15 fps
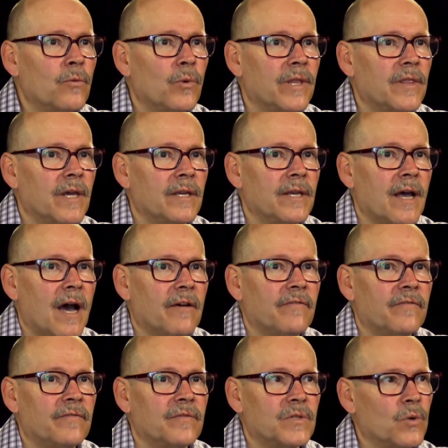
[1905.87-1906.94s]
with
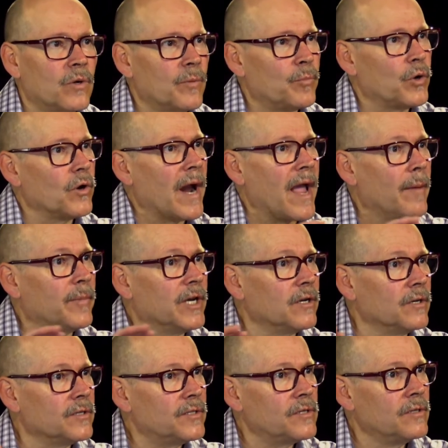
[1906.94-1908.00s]
enough sort of
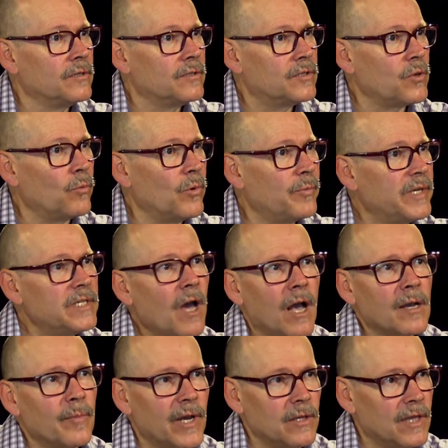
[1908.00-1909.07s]
parameters. So when we
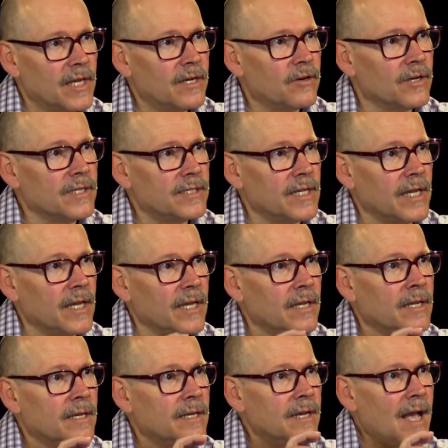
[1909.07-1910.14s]
talk about literacy,
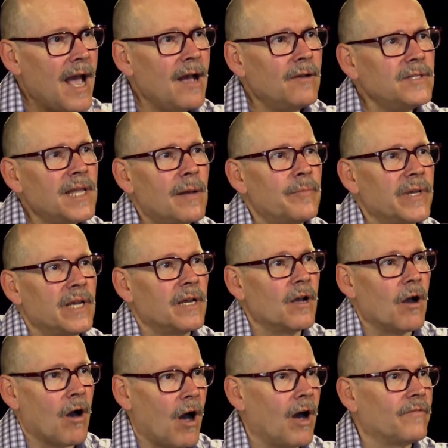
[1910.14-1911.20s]
how's that being
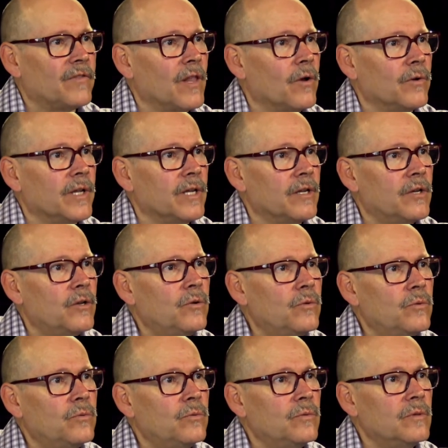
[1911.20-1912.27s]
offloaded?
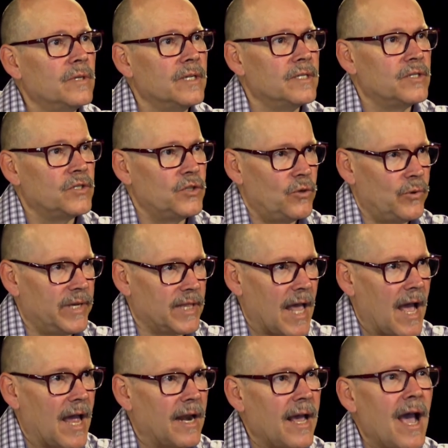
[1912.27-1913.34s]
Who is doing
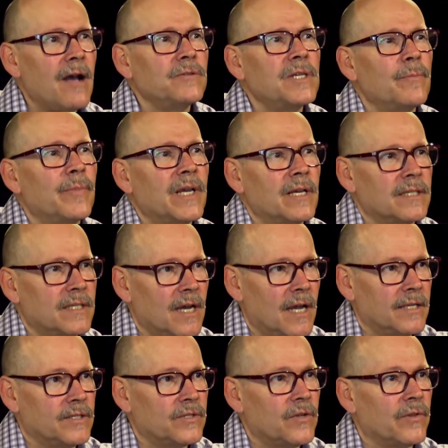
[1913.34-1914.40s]
that? How's it being
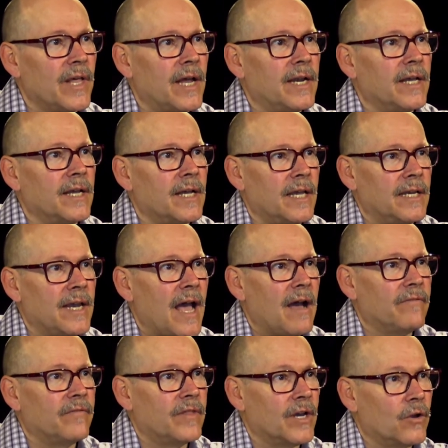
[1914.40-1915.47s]
done so that it can
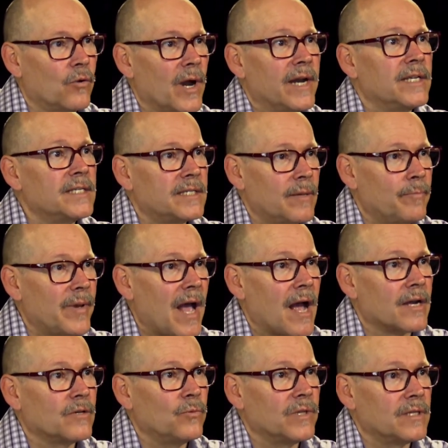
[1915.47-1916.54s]
have the greatest
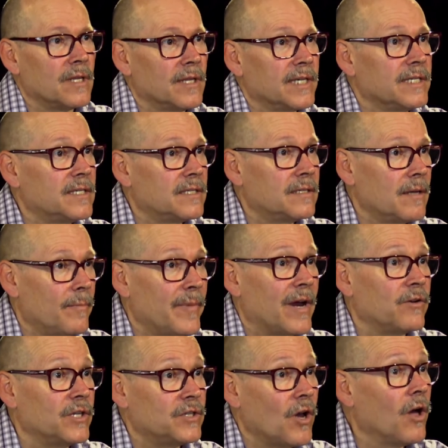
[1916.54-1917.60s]
impact with the least
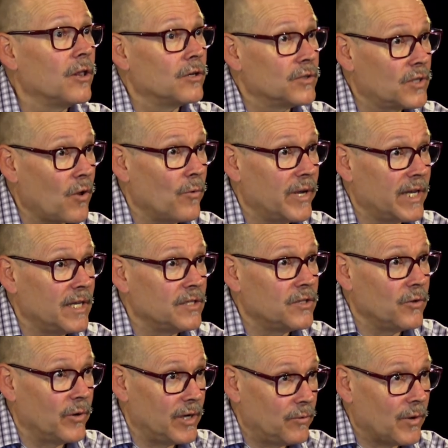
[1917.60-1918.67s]
amount of dollars going
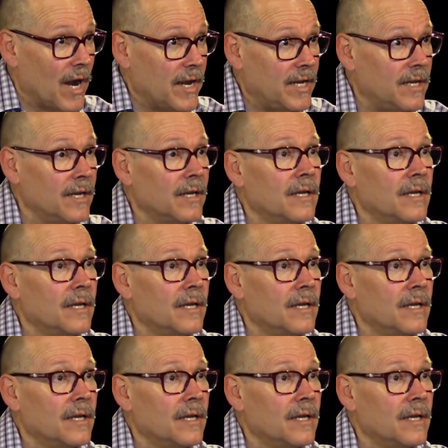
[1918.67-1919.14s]
into it, right?